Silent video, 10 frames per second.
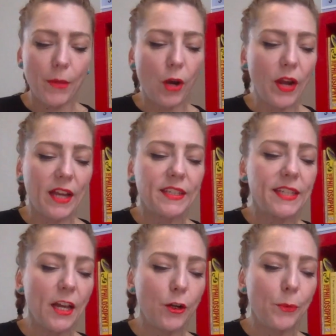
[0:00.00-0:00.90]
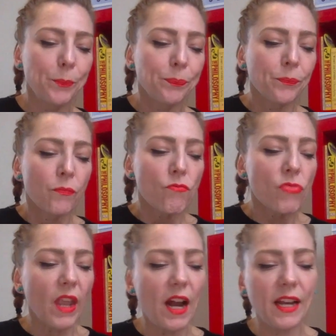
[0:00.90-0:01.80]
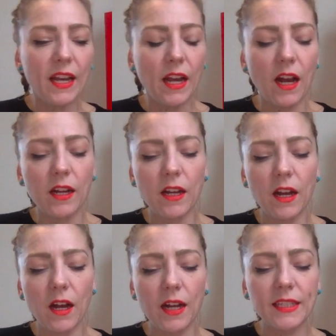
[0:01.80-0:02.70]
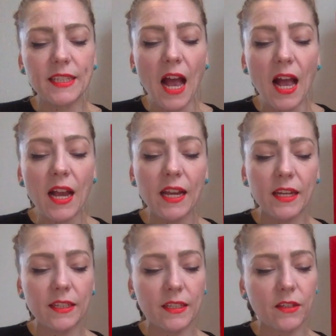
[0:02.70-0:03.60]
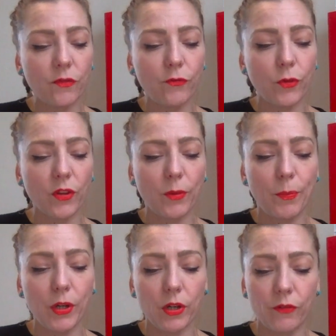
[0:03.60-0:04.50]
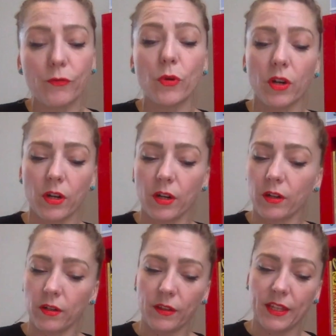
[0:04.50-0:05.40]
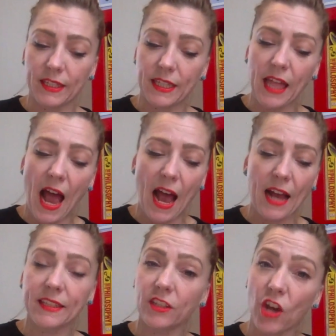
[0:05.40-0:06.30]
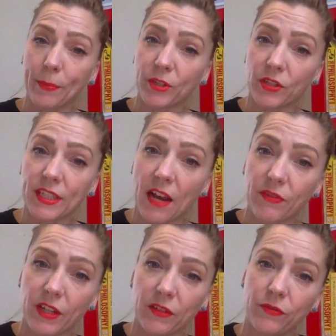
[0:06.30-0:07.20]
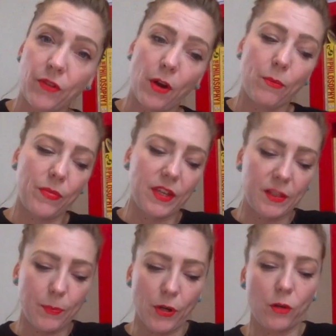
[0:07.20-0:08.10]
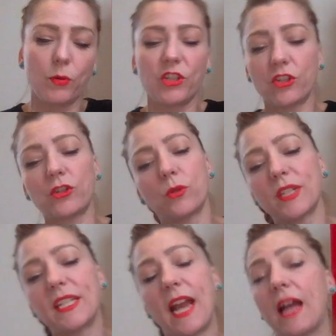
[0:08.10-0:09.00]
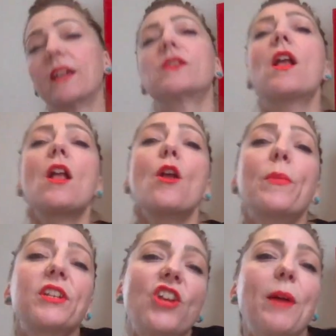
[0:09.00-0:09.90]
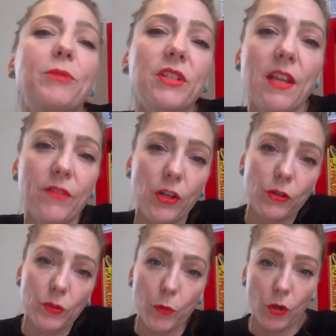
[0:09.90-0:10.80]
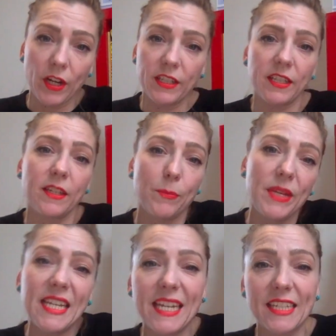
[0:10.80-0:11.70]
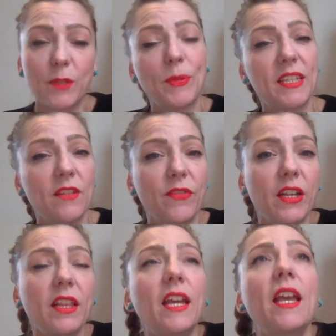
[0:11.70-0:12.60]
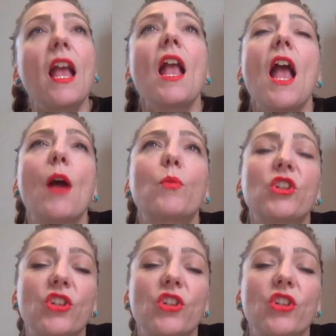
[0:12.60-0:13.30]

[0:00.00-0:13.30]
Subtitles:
Okay, so I assigned for the book, for this class, chapter 7 from this book, which is towards the end, because chapter 7 goes more into the media specifically and what